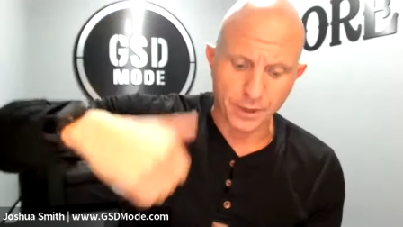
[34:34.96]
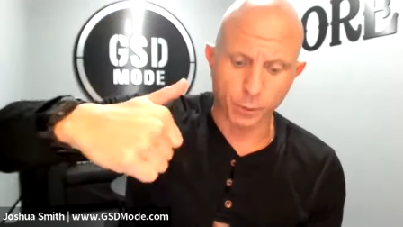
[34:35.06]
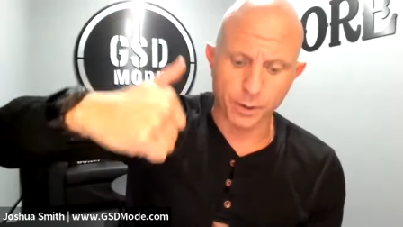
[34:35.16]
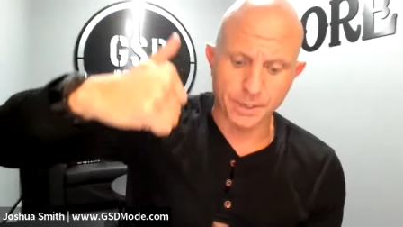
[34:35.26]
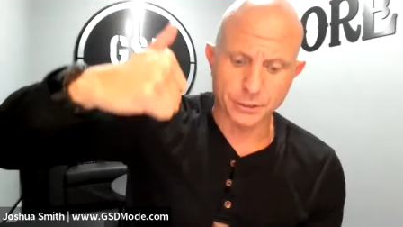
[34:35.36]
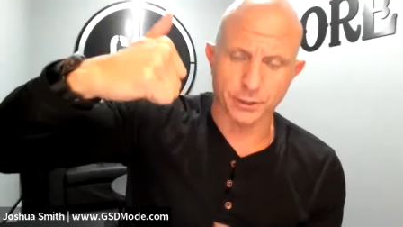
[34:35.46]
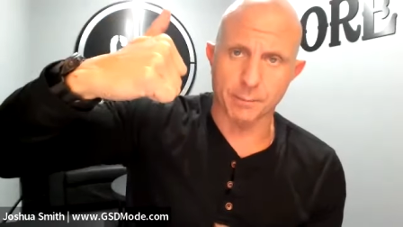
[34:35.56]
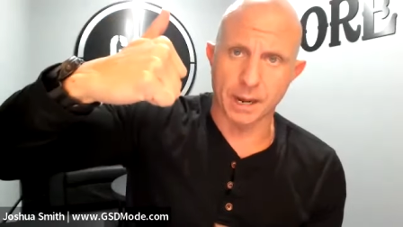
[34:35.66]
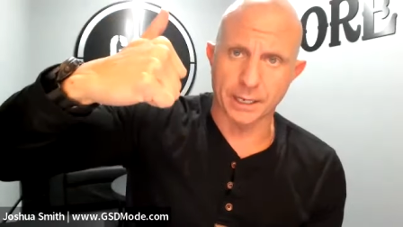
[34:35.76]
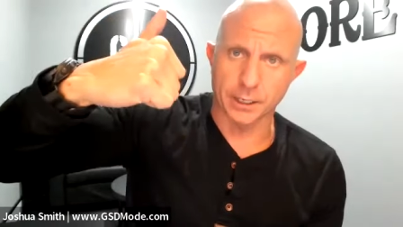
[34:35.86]
then I want to make sure I
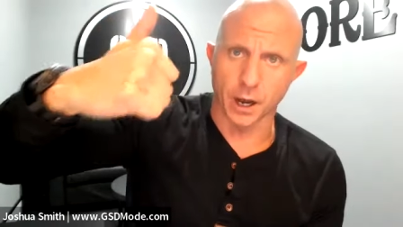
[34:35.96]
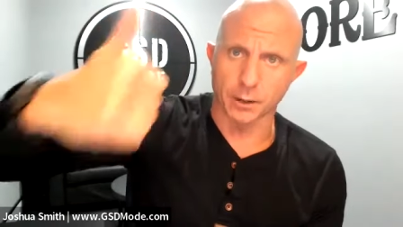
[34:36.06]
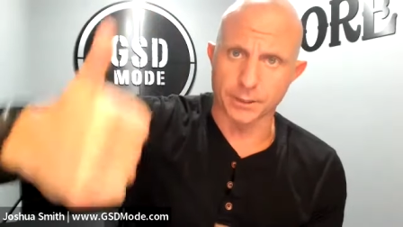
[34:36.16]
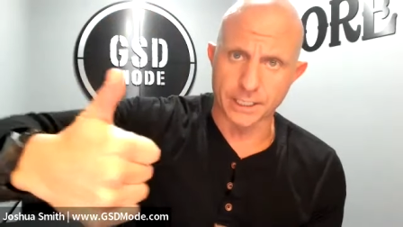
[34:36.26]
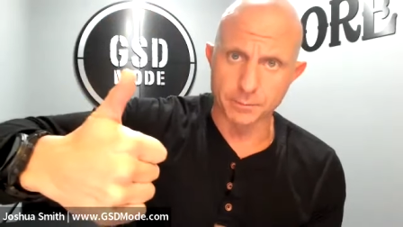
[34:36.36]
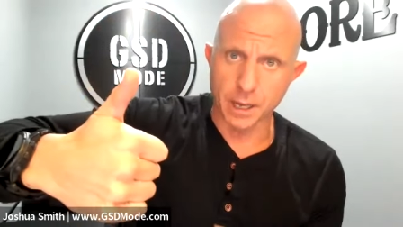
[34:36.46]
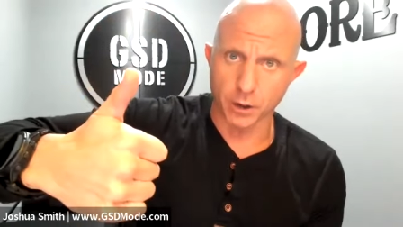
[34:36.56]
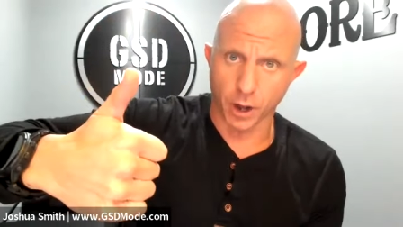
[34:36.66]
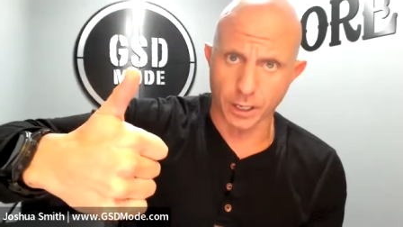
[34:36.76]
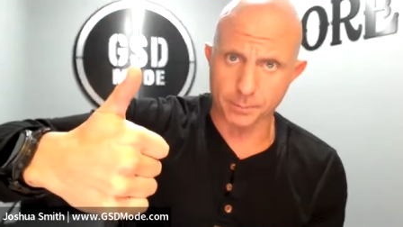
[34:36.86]
got my uh,
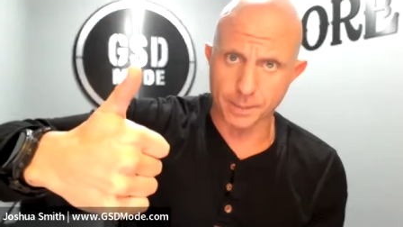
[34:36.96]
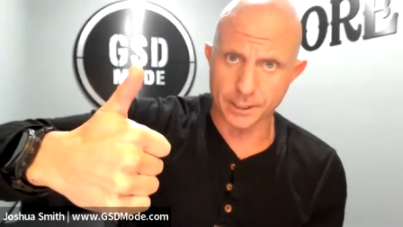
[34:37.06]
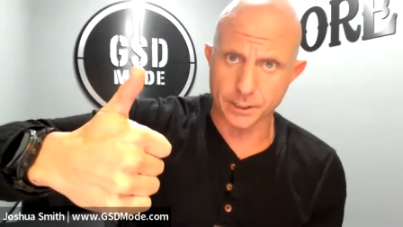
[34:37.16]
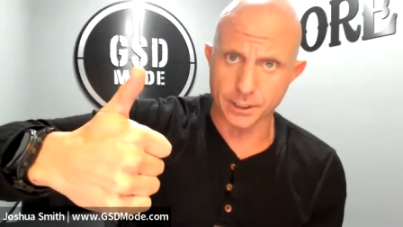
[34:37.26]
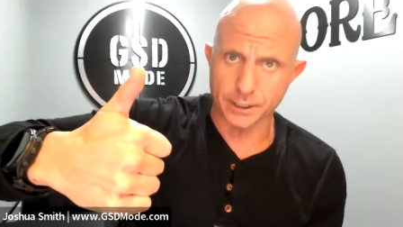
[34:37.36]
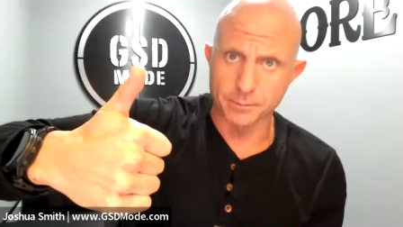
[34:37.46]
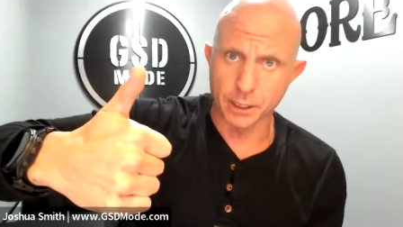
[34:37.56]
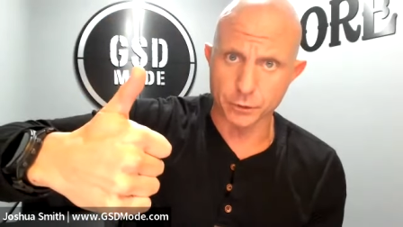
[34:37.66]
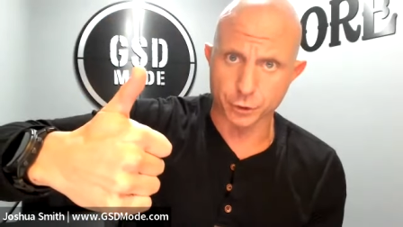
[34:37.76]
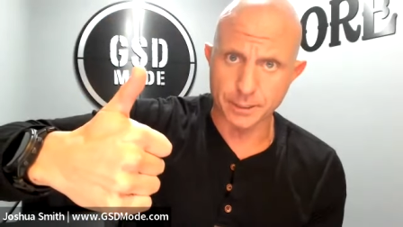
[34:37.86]
email automated
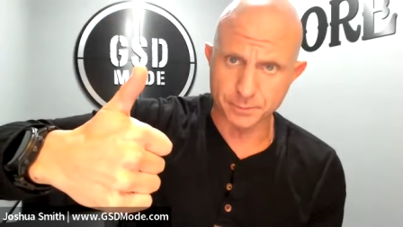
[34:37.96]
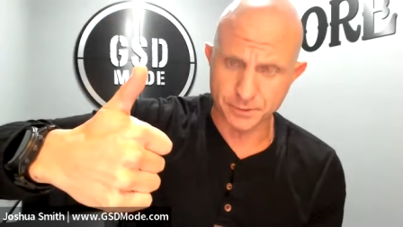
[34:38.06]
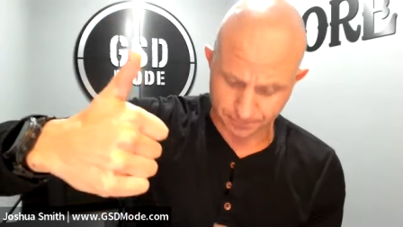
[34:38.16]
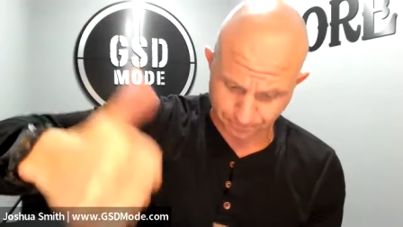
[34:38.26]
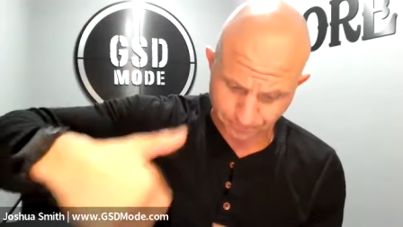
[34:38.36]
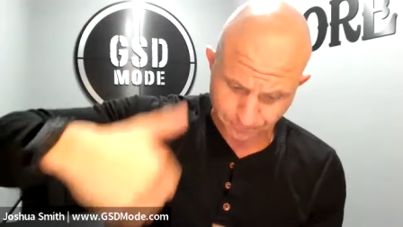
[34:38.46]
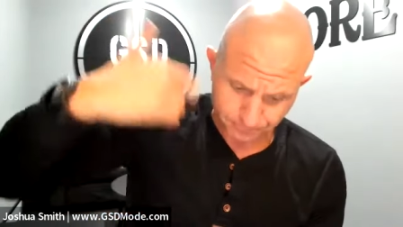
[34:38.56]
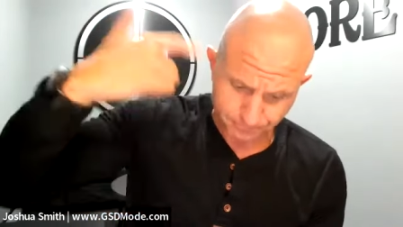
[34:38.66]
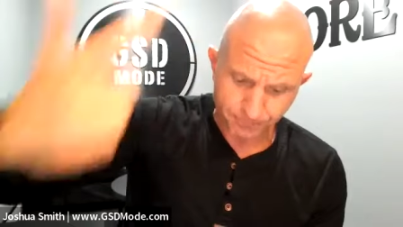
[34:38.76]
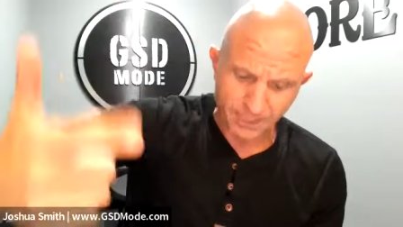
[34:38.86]
email drips
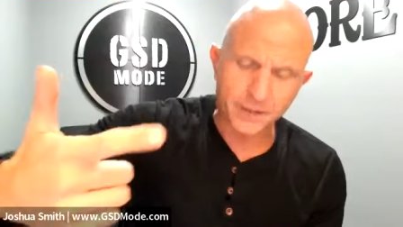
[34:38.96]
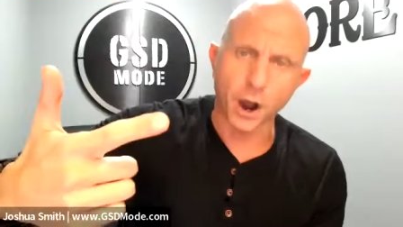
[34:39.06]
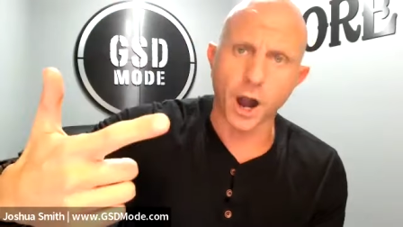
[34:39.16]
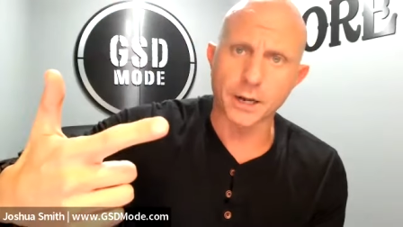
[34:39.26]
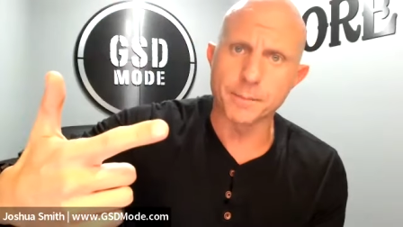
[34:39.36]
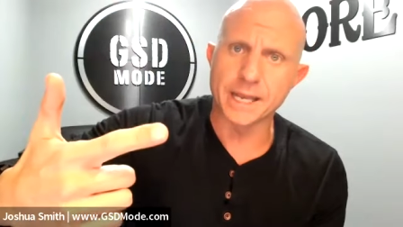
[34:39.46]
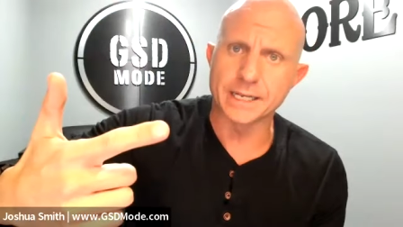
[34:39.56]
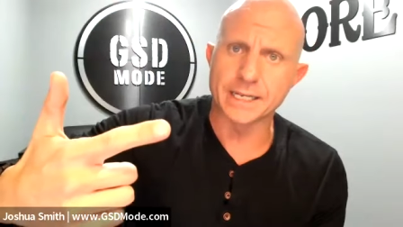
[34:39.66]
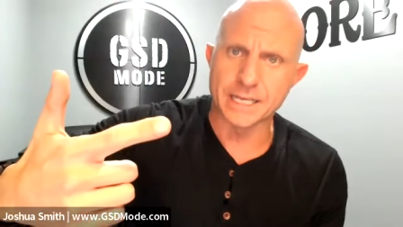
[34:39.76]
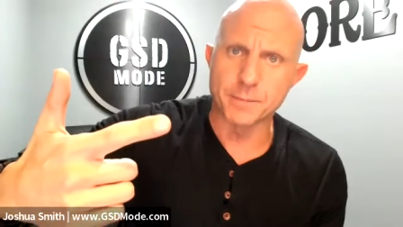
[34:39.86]
and
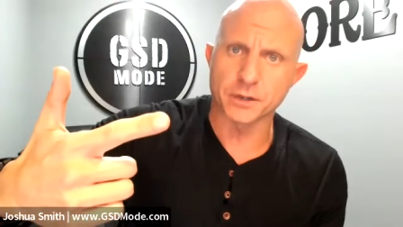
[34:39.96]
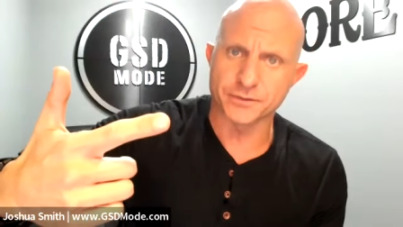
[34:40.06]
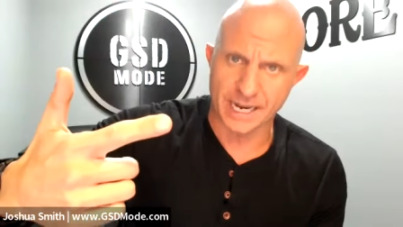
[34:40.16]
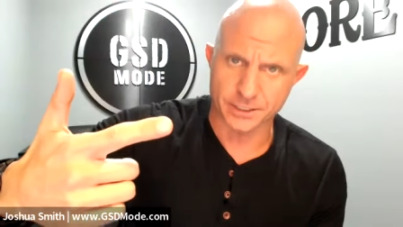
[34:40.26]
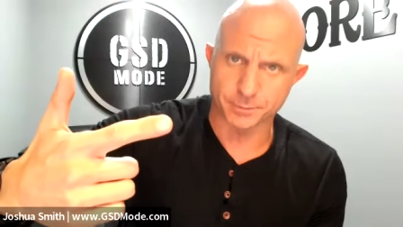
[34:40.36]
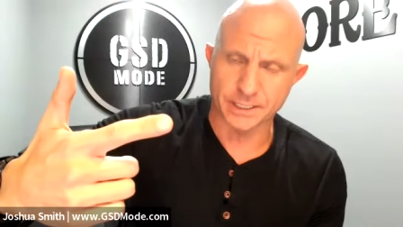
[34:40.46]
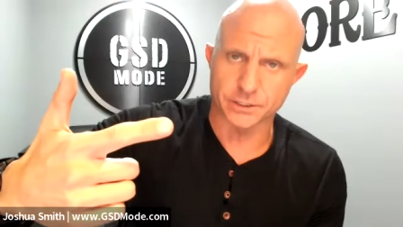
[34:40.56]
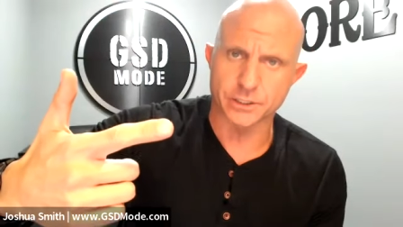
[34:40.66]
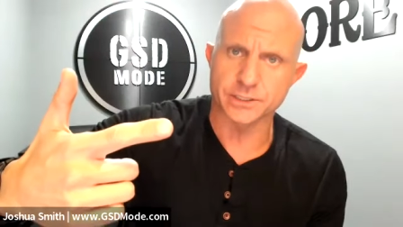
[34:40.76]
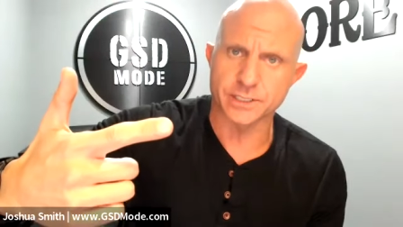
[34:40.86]
automated email text
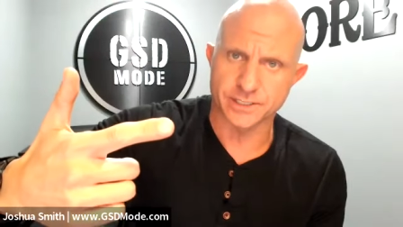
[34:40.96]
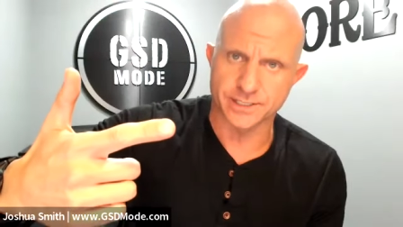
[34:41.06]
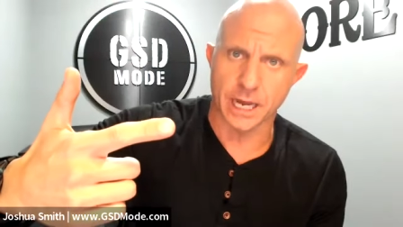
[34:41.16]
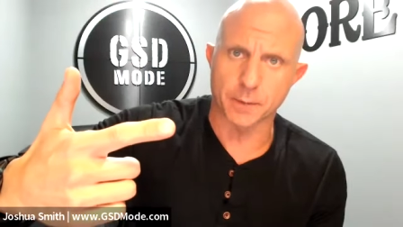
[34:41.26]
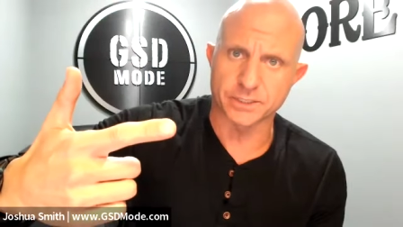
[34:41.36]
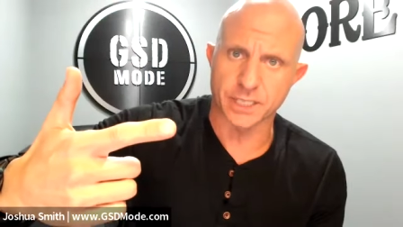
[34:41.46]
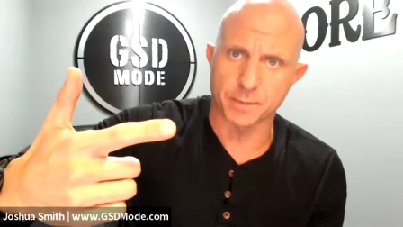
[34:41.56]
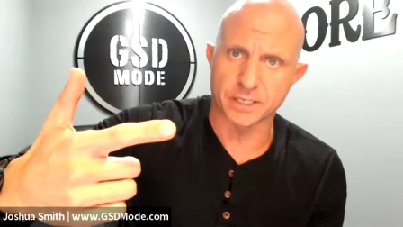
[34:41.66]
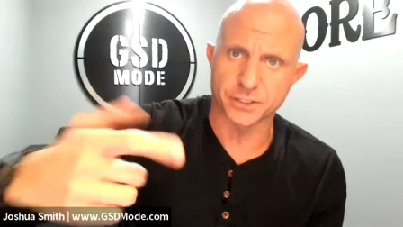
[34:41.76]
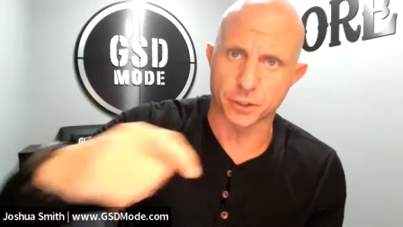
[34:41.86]
messages set up inside
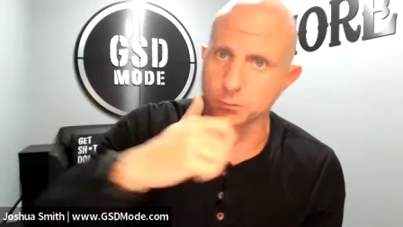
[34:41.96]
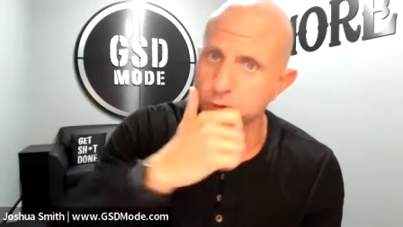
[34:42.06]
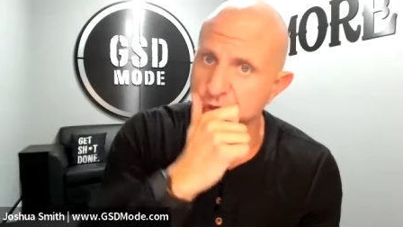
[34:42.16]
my CRM.